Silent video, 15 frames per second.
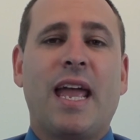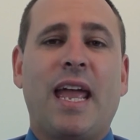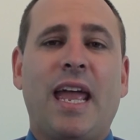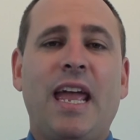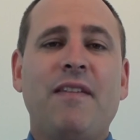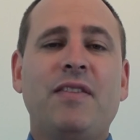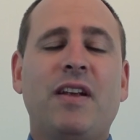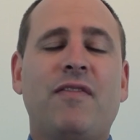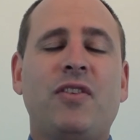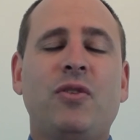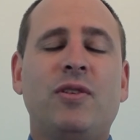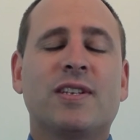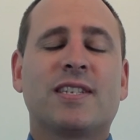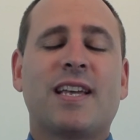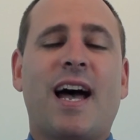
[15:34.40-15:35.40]
Even if you
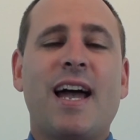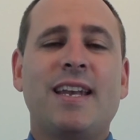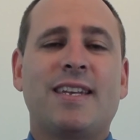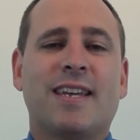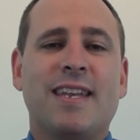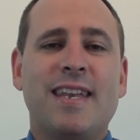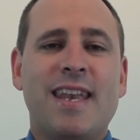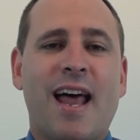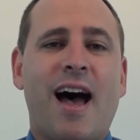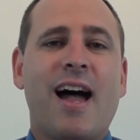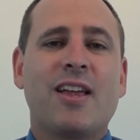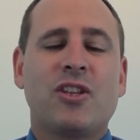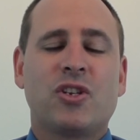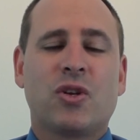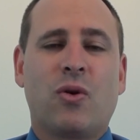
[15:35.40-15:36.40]
decide to
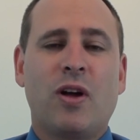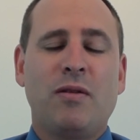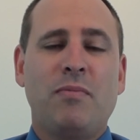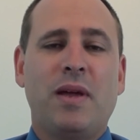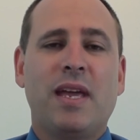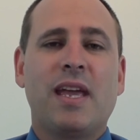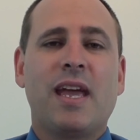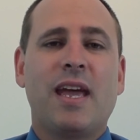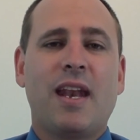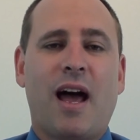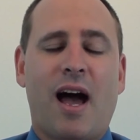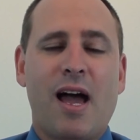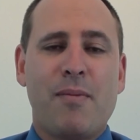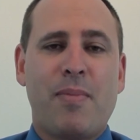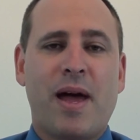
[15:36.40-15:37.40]
not join me in
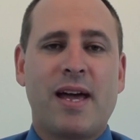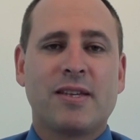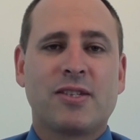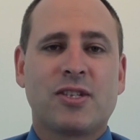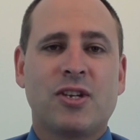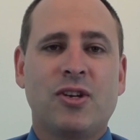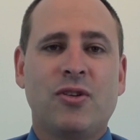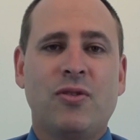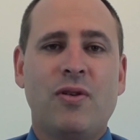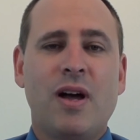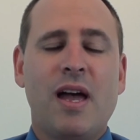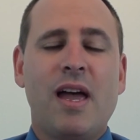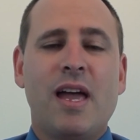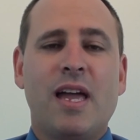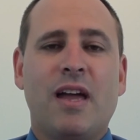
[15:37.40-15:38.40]
iPass 2,
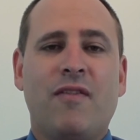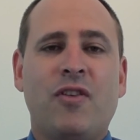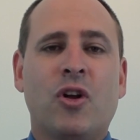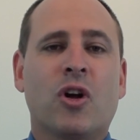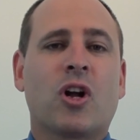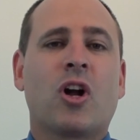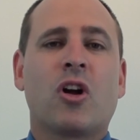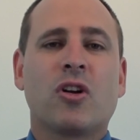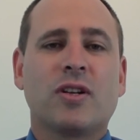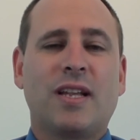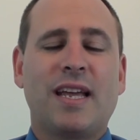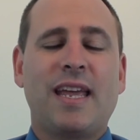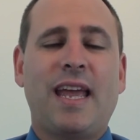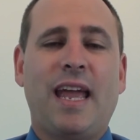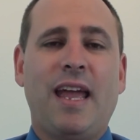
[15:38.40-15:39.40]
if you're
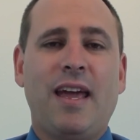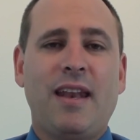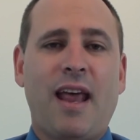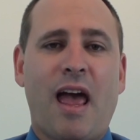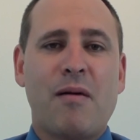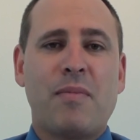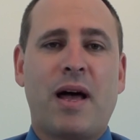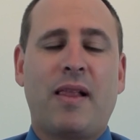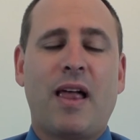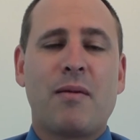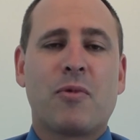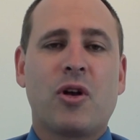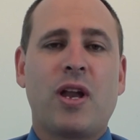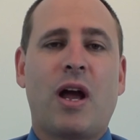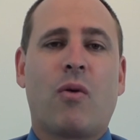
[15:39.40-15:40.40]
currently in MLM
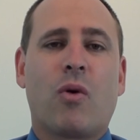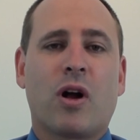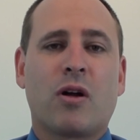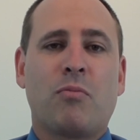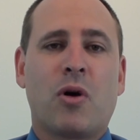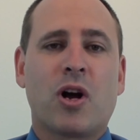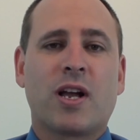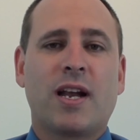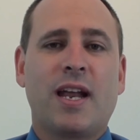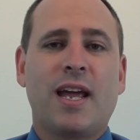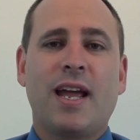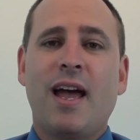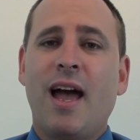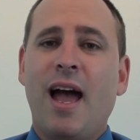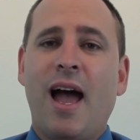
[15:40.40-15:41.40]
or network
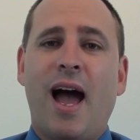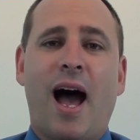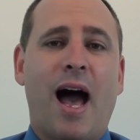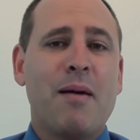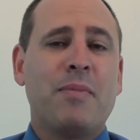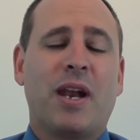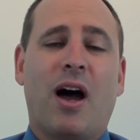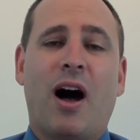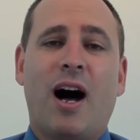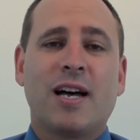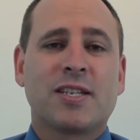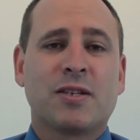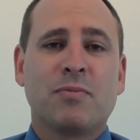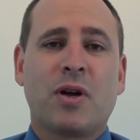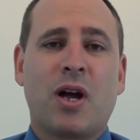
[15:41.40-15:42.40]
marketing, I'm an
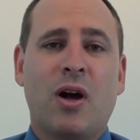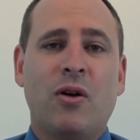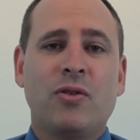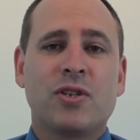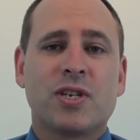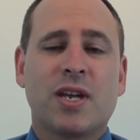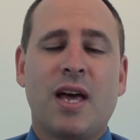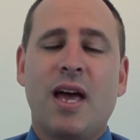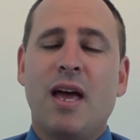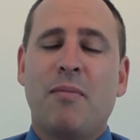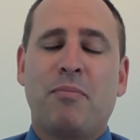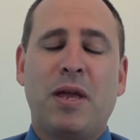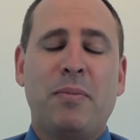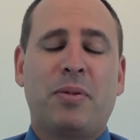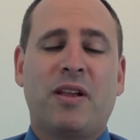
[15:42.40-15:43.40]
awesome coach.
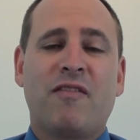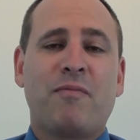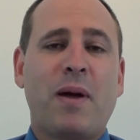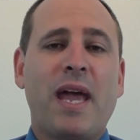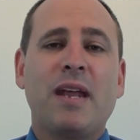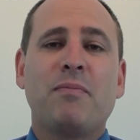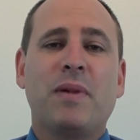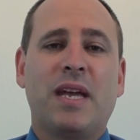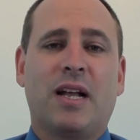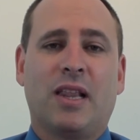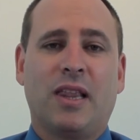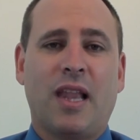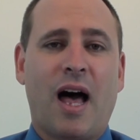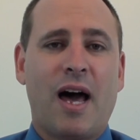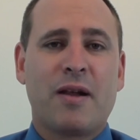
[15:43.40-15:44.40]
People have paid me a
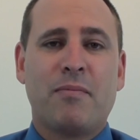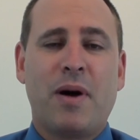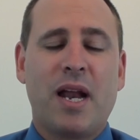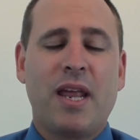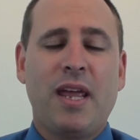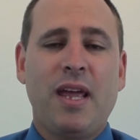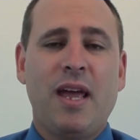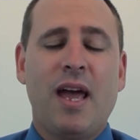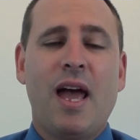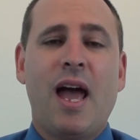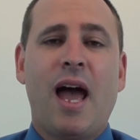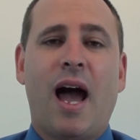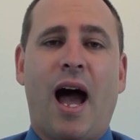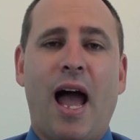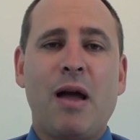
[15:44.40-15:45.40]
lot of money.
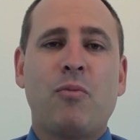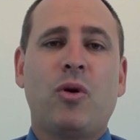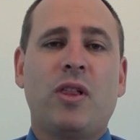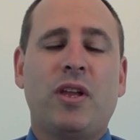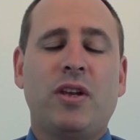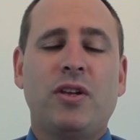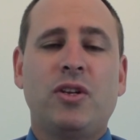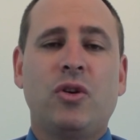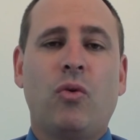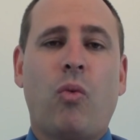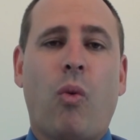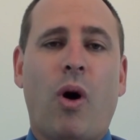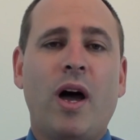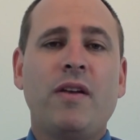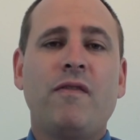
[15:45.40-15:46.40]
I'm willing to do
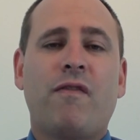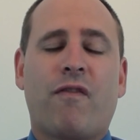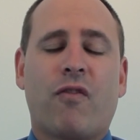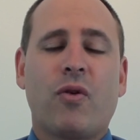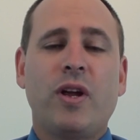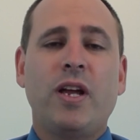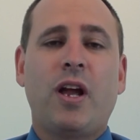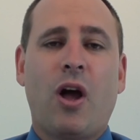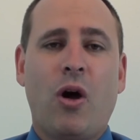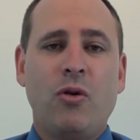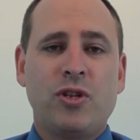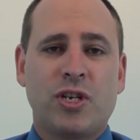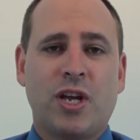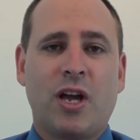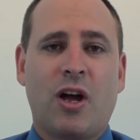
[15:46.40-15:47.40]
one free
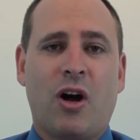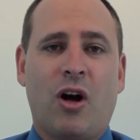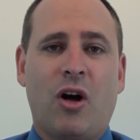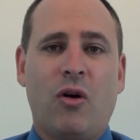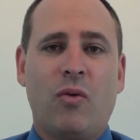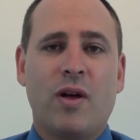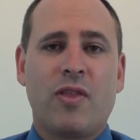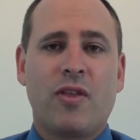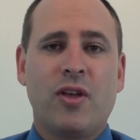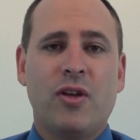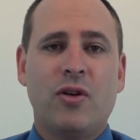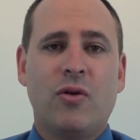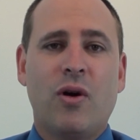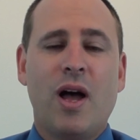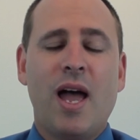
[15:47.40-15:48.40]
coaching call with
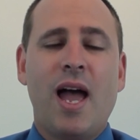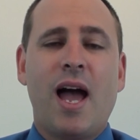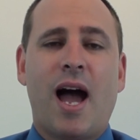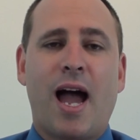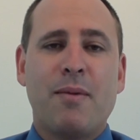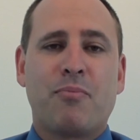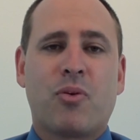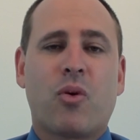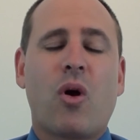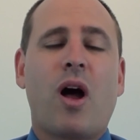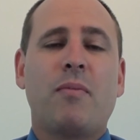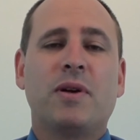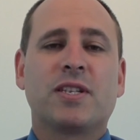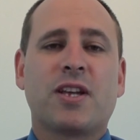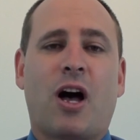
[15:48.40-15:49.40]
you. I
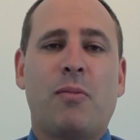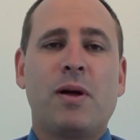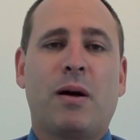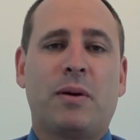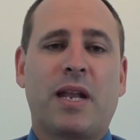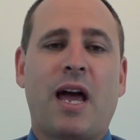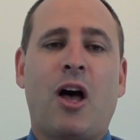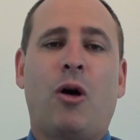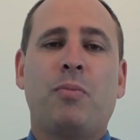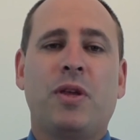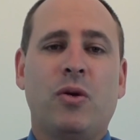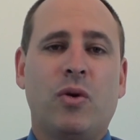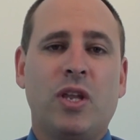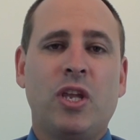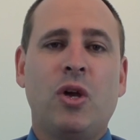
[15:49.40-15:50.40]
promise I'll be able to help
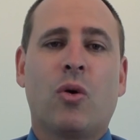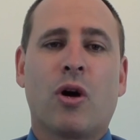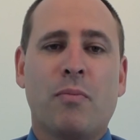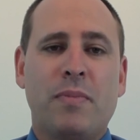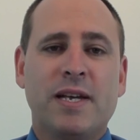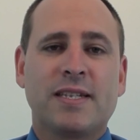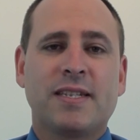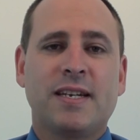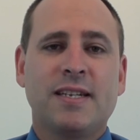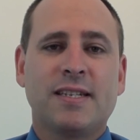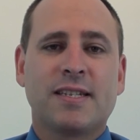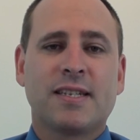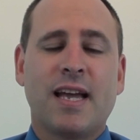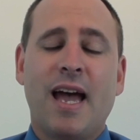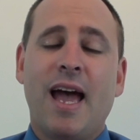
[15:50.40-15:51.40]
you in your
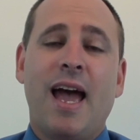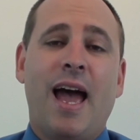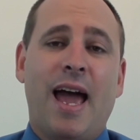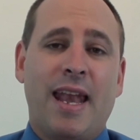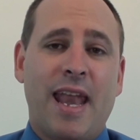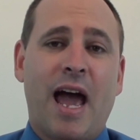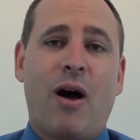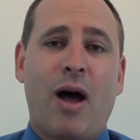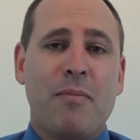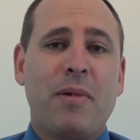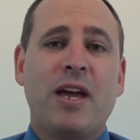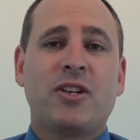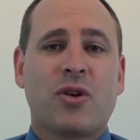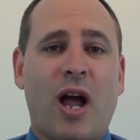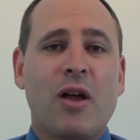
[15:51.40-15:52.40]
business. Now, I
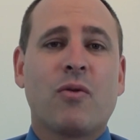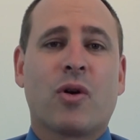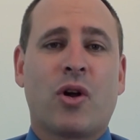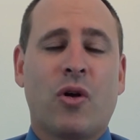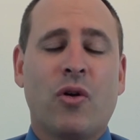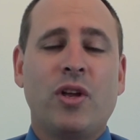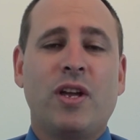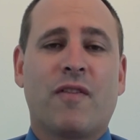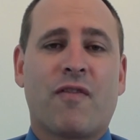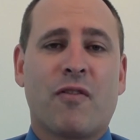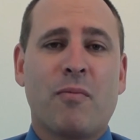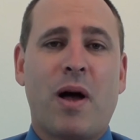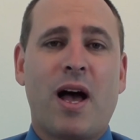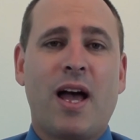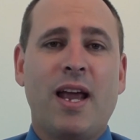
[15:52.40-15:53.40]
may try and recruit you for
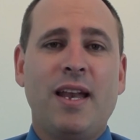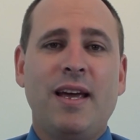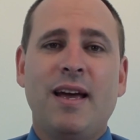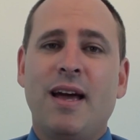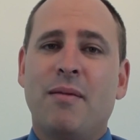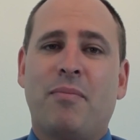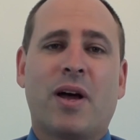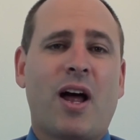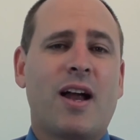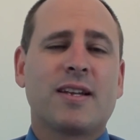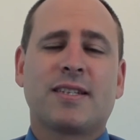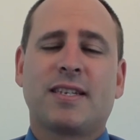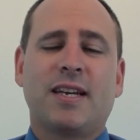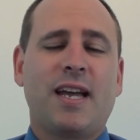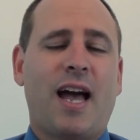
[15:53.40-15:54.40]
mine, but
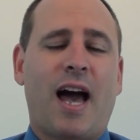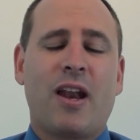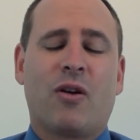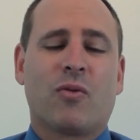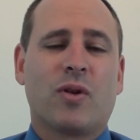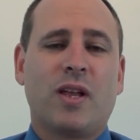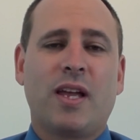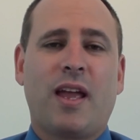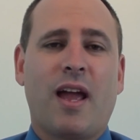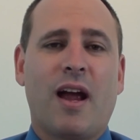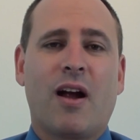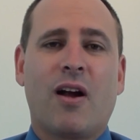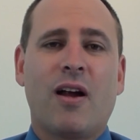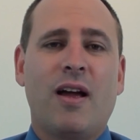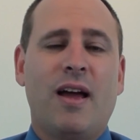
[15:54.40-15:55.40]
honestly, I don't really
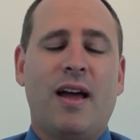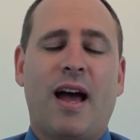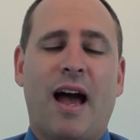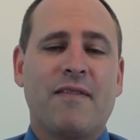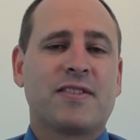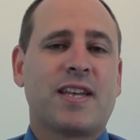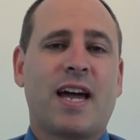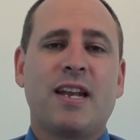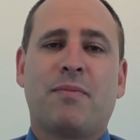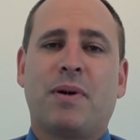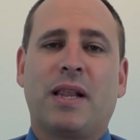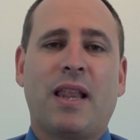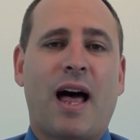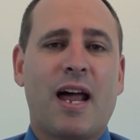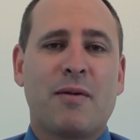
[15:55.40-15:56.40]
care. I've signed up a
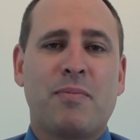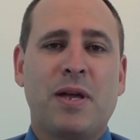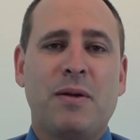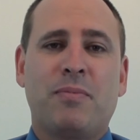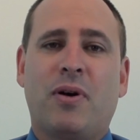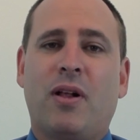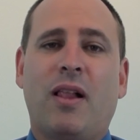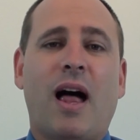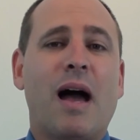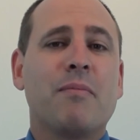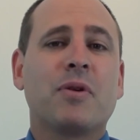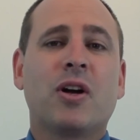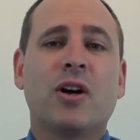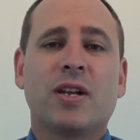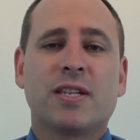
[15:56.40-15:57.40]
lot of people.
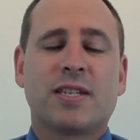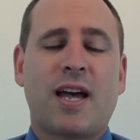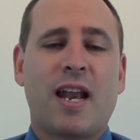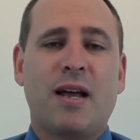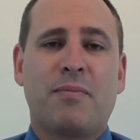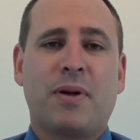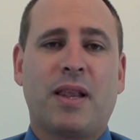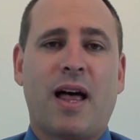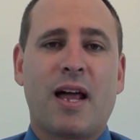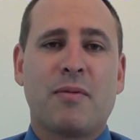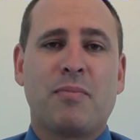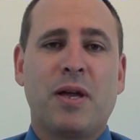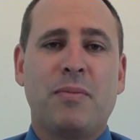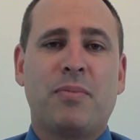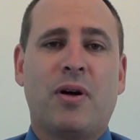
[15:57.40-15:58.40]
I'm going to sign up a lot of
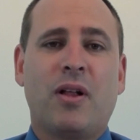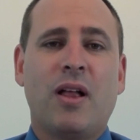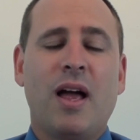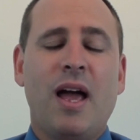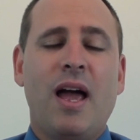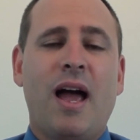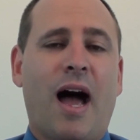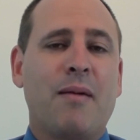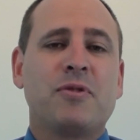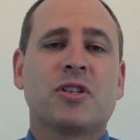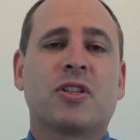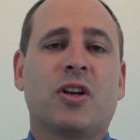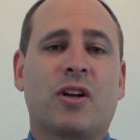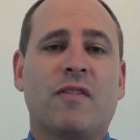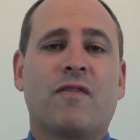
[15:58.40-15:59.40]
people. I'm just
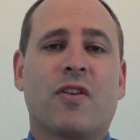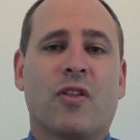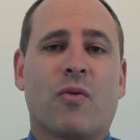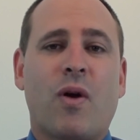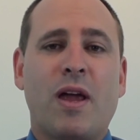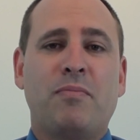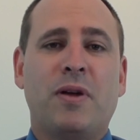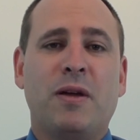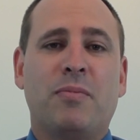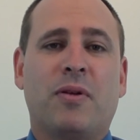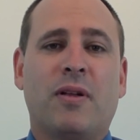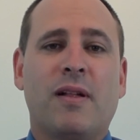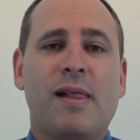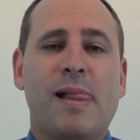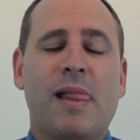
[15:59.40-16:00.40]
looking for the right people.
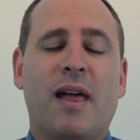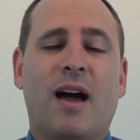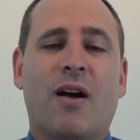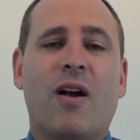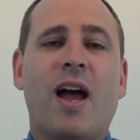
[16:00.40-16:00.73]
All